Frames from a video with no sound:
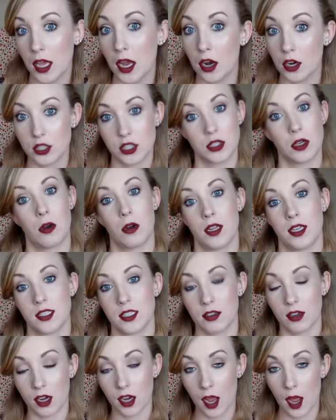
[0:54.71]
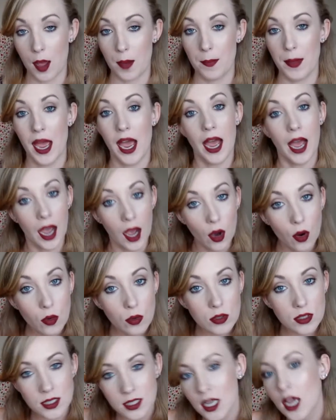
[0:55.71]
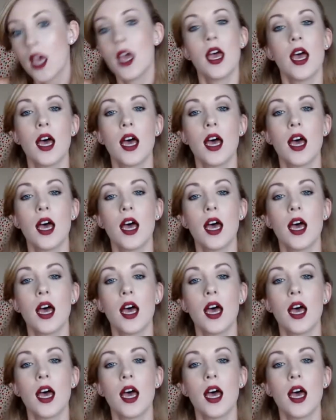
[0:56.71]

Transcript: they are starting to come out.